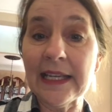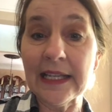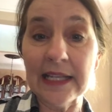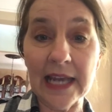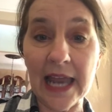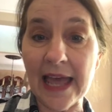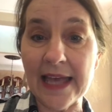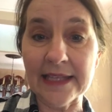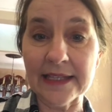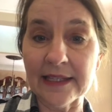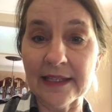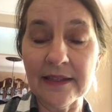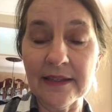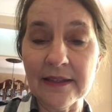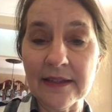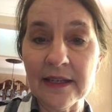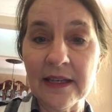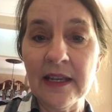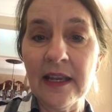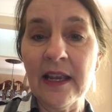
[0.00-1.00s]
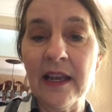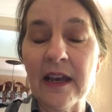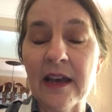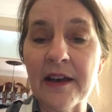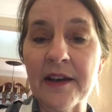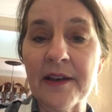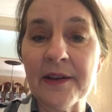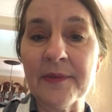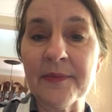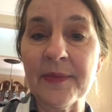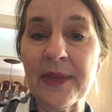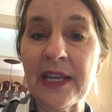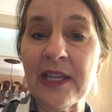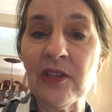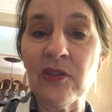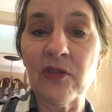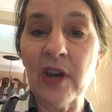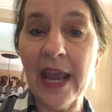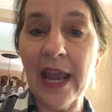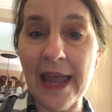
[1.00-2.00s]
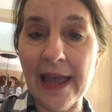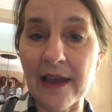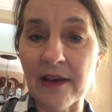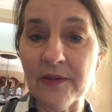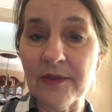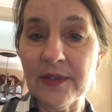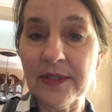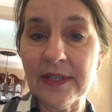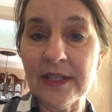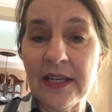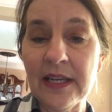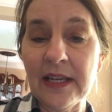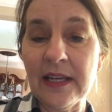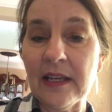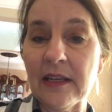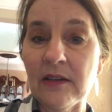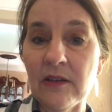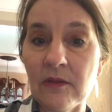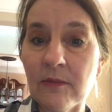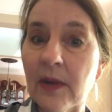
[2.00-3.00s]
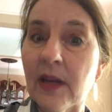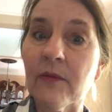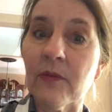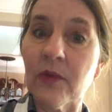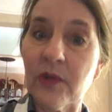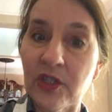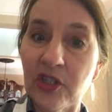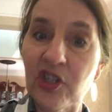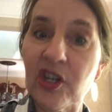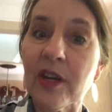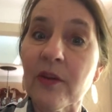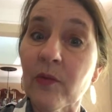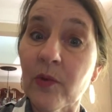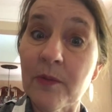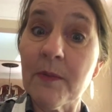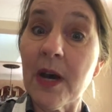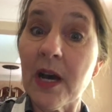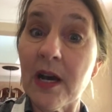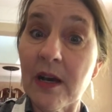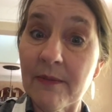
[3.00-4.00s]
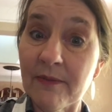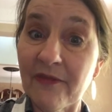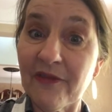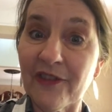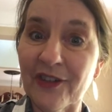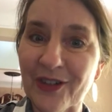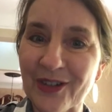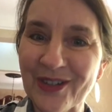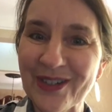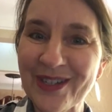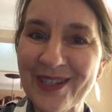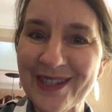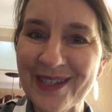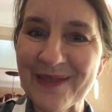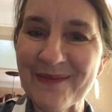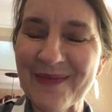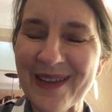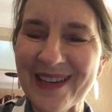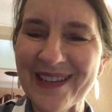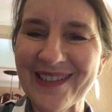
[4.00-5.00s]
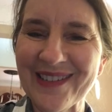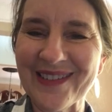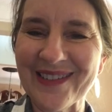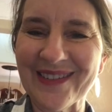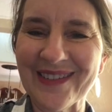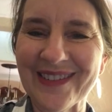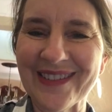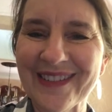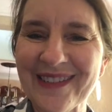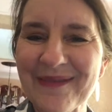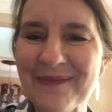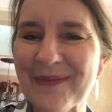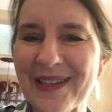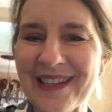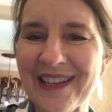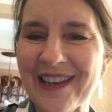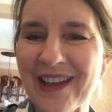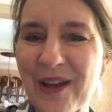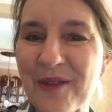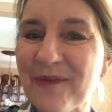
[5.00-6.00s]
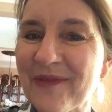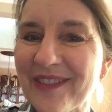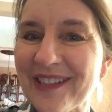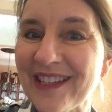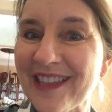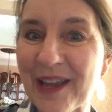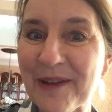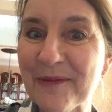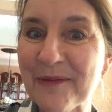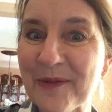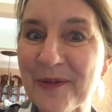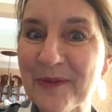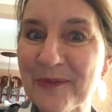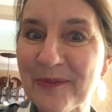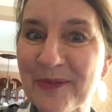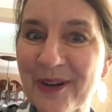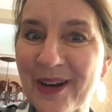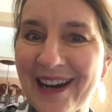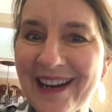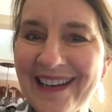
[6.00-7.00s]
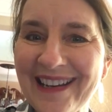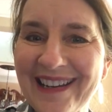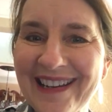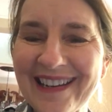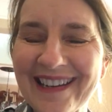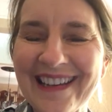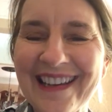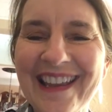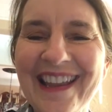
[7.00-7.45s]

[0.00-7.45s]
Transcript: glasses um, in your house. You might want to check with mom first and make sure, but hopefully they won't break.